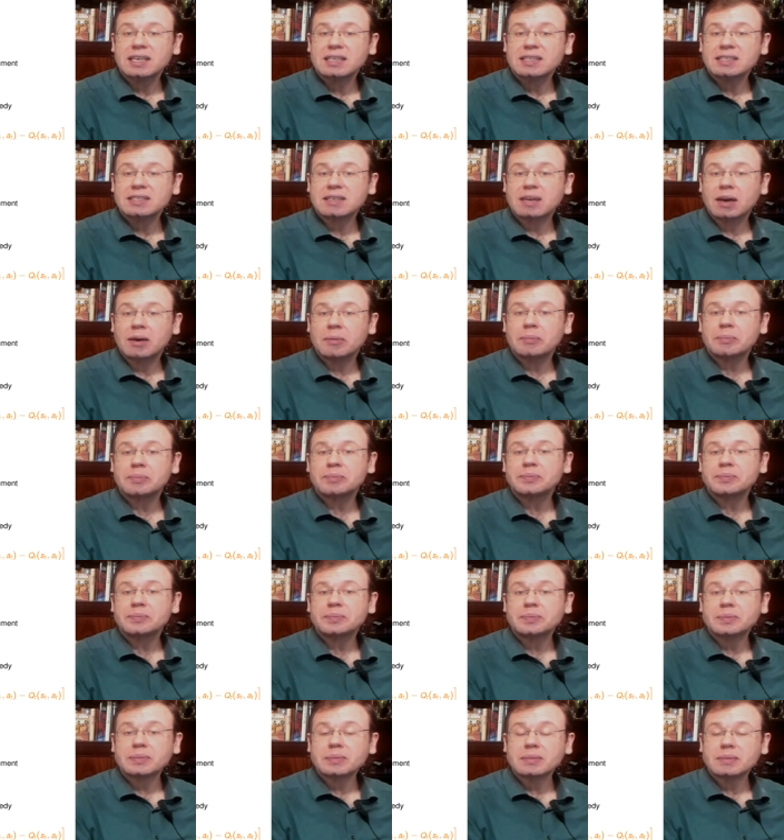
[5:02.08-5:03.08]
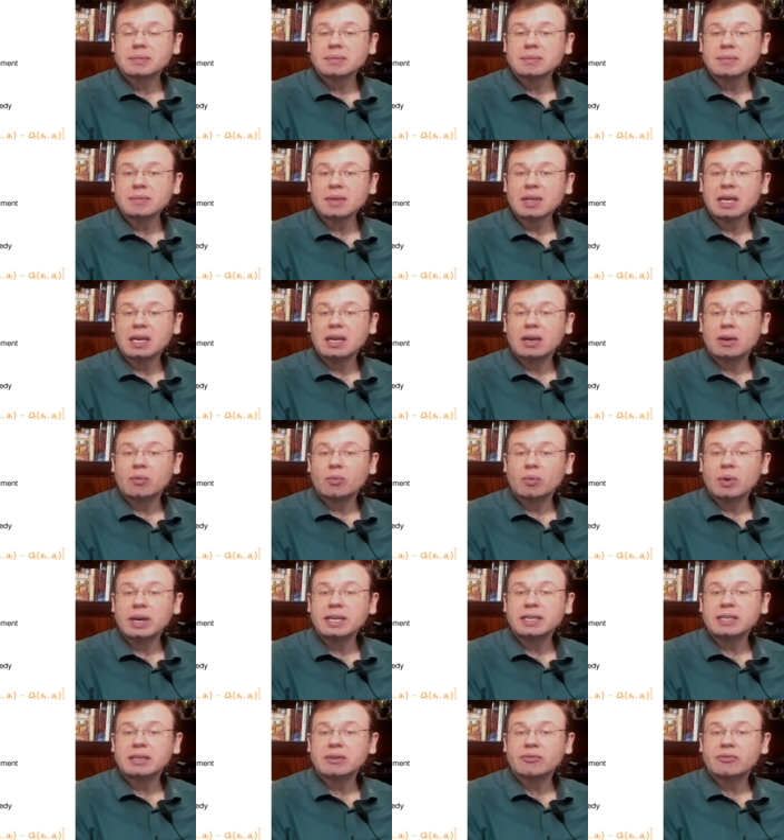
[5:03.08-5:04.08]
some uh,
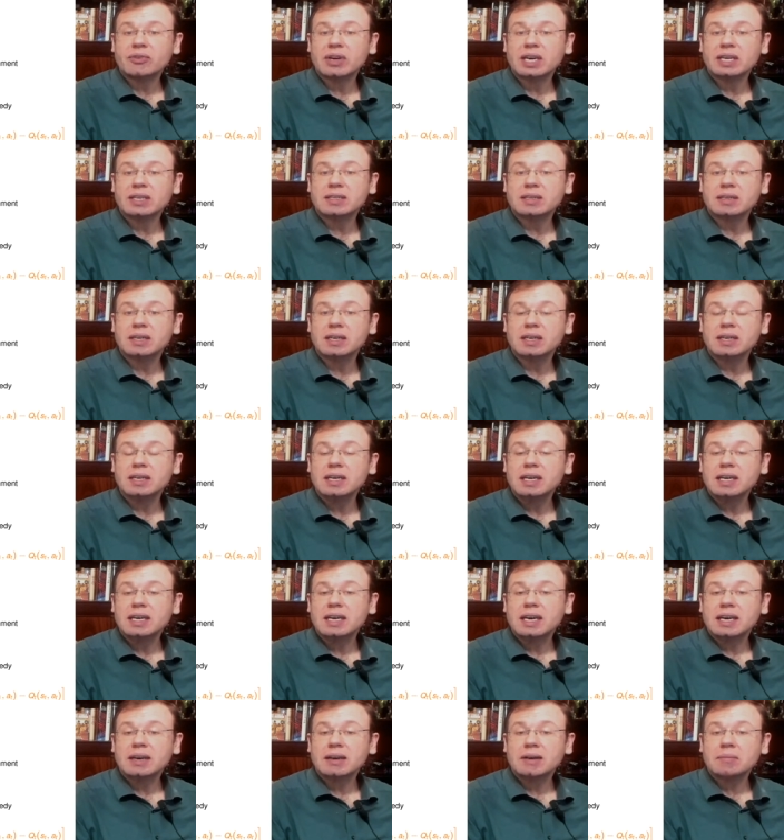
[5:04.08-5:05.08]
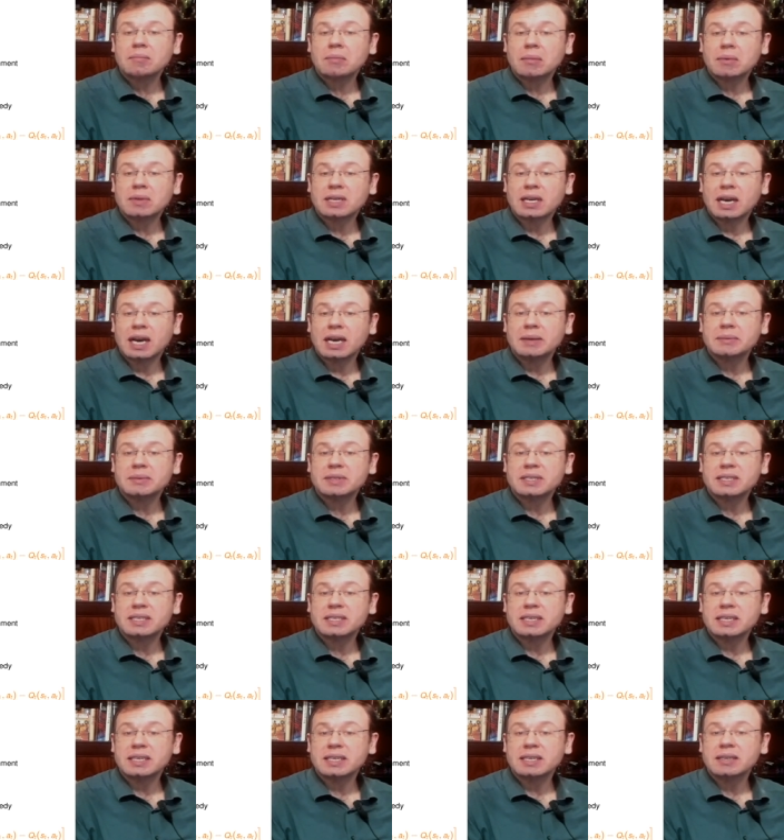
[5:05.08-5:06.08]
weighting factor times
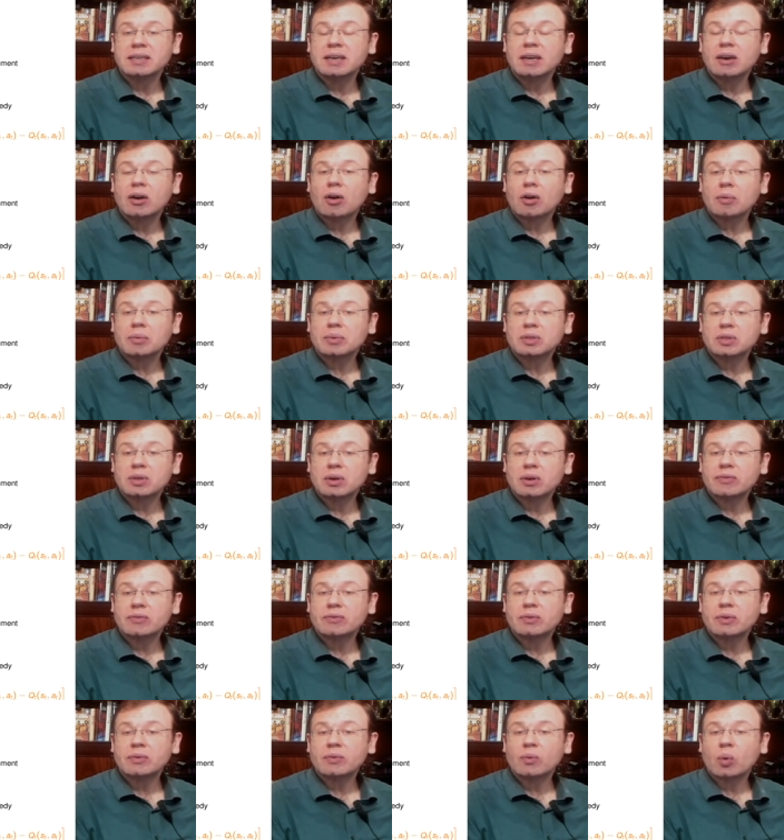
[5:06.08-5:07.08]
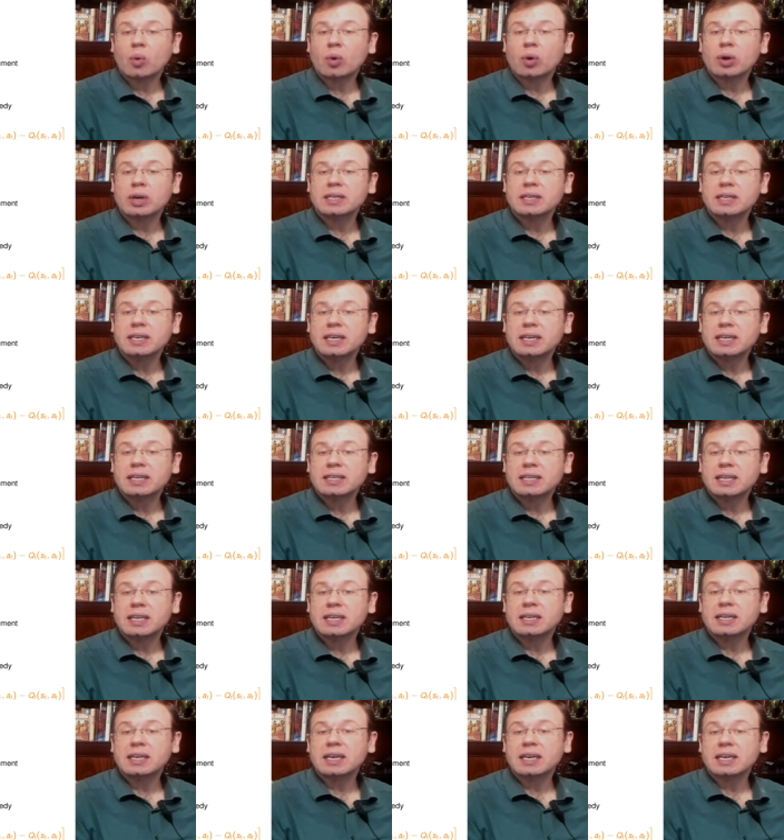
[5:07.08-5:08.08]
the observed reward.
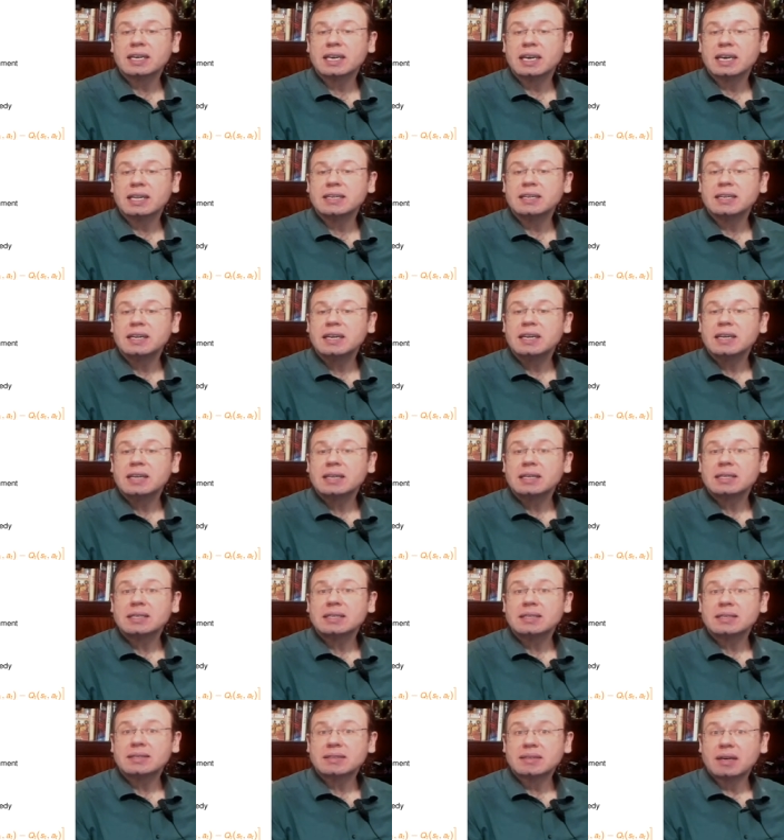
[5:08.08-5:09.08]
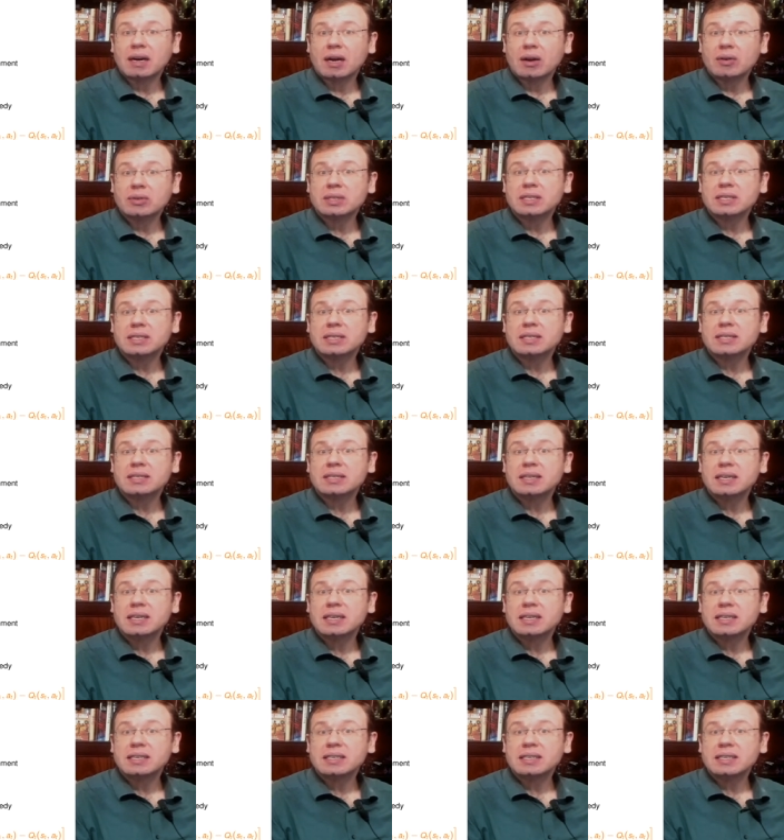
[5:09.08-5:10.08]
Then again discounted
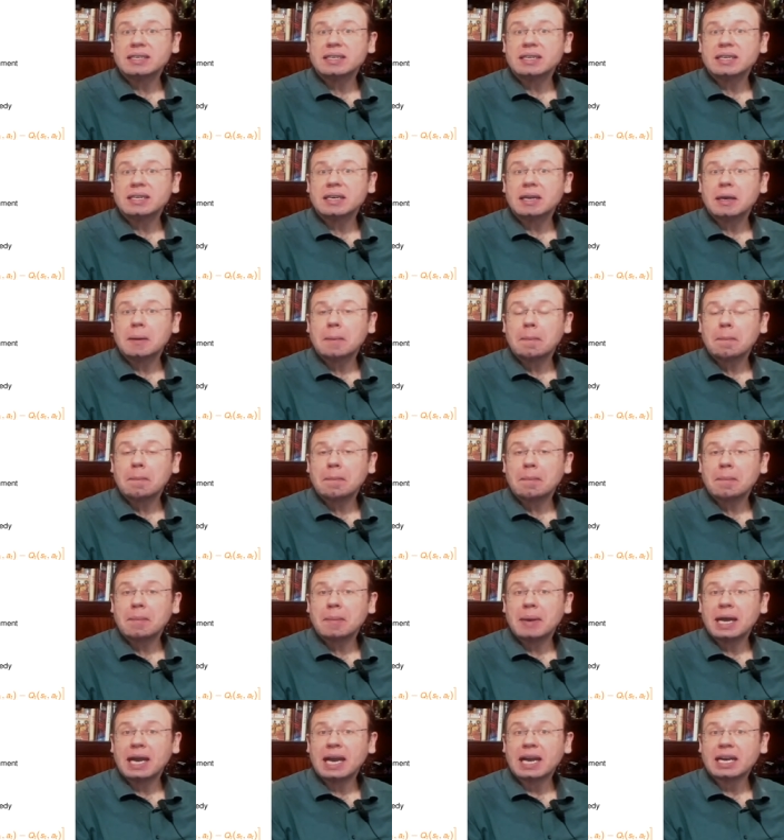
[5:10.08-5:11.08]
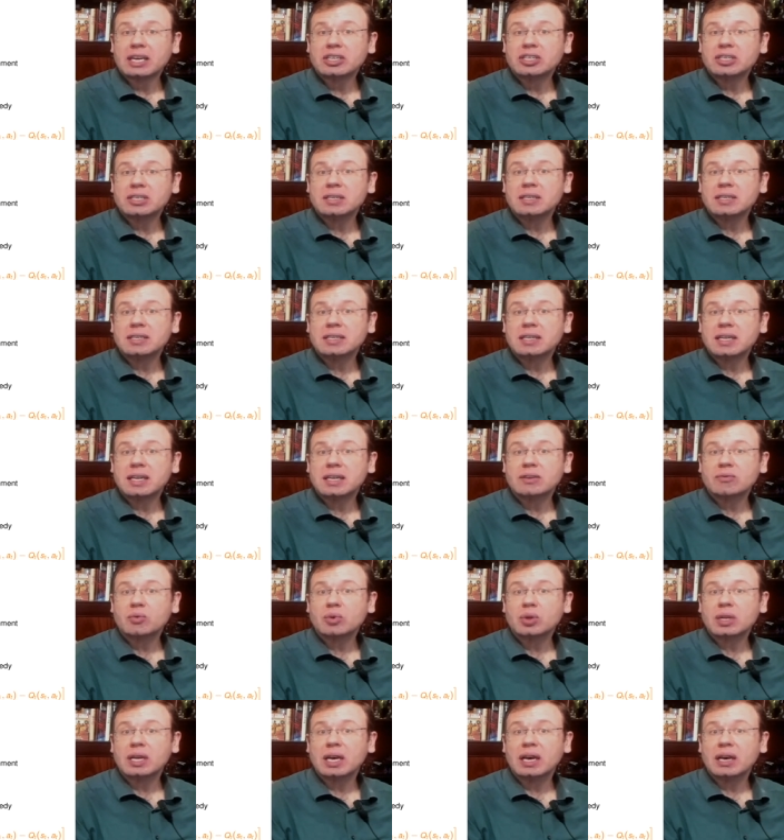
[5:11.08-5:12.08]
the action that
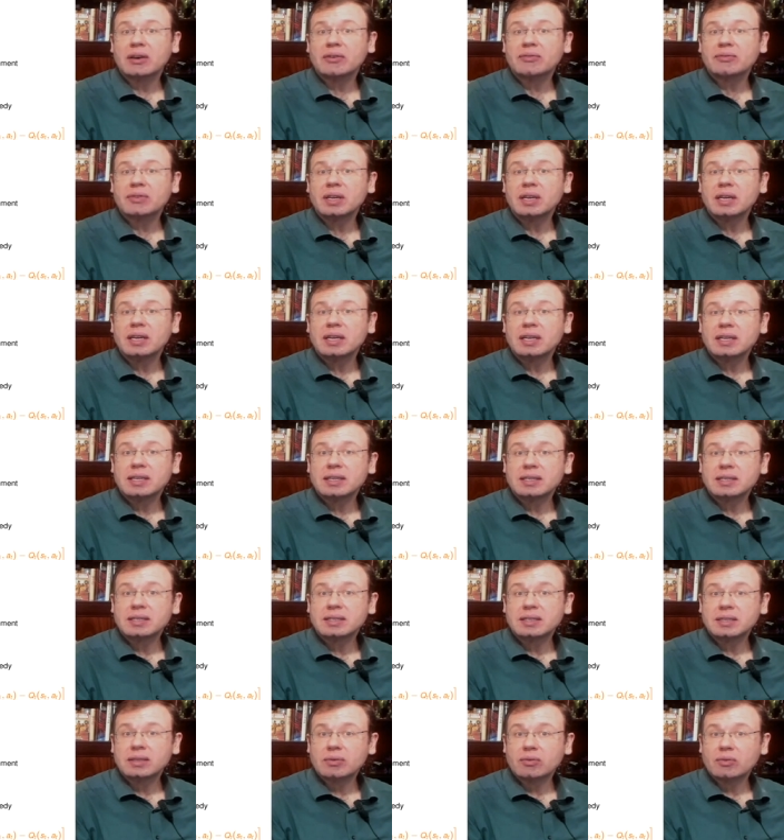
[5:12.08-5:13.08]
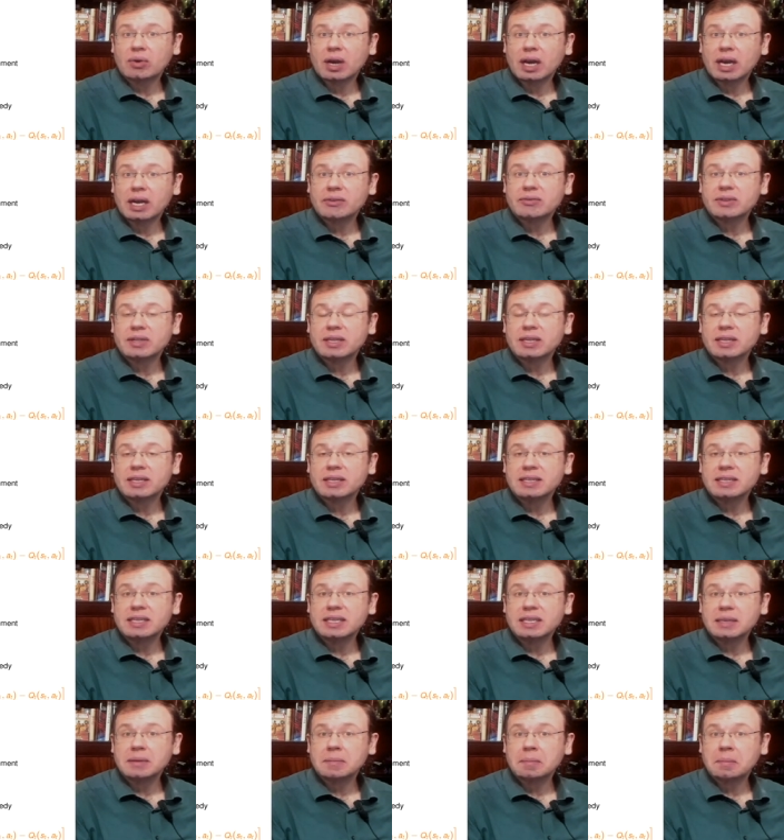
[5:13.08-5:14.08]
would have derived
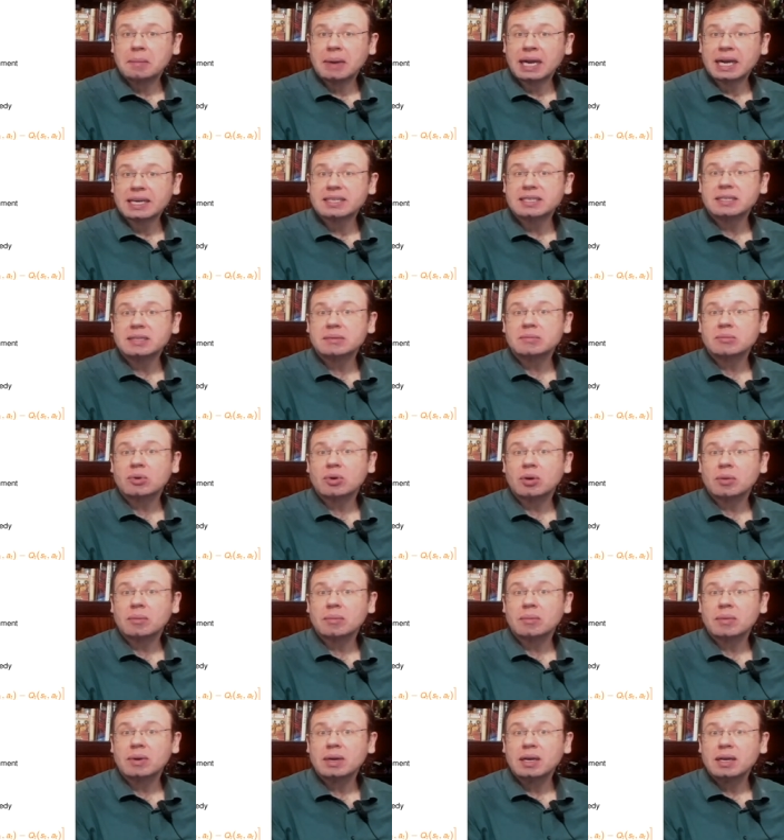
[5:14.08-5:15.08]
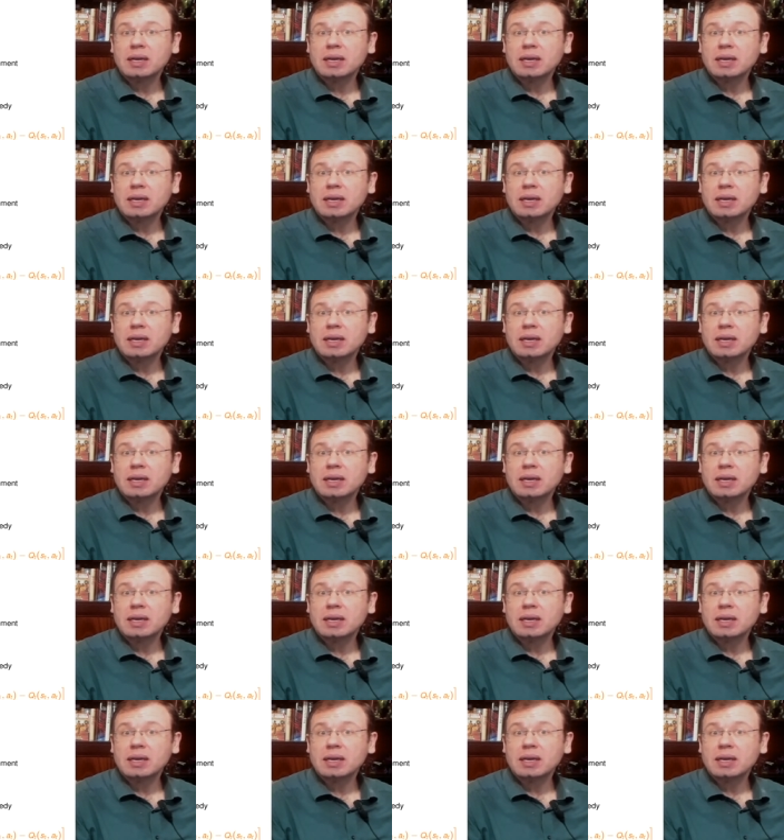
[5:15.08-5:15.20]
the maximum